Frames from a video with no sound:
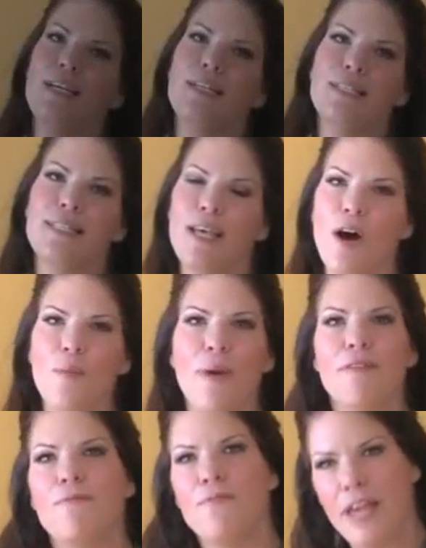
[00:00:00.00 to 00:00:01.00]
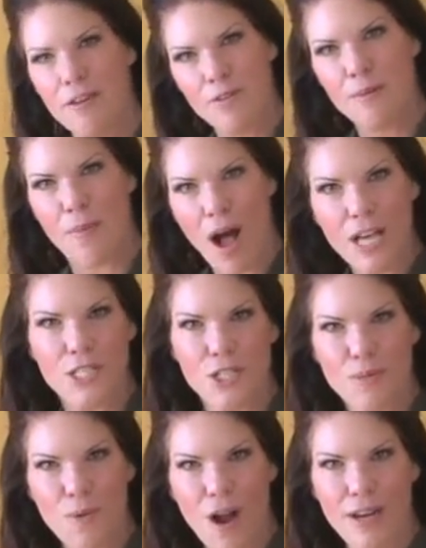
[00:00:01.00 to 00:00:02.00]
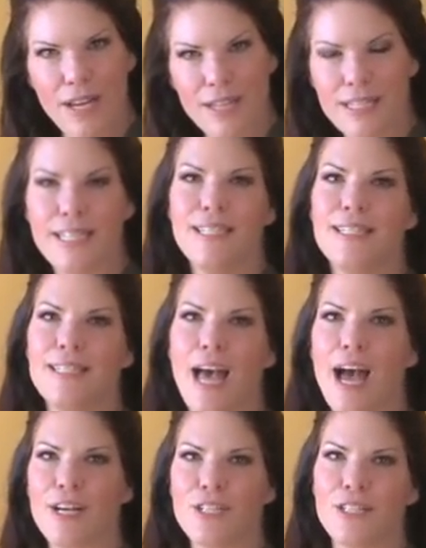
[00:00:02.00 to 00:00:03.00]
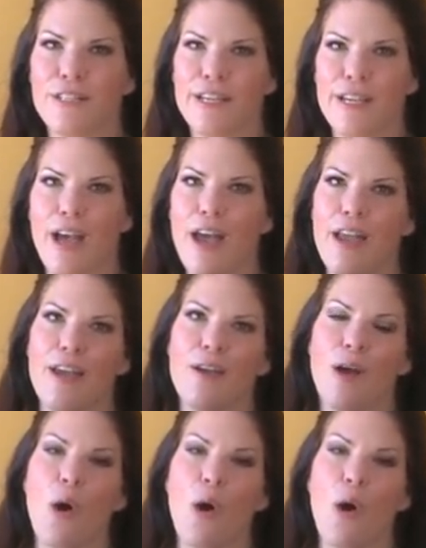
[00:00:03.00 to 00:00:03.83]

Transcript: So my favorite posture product is actually a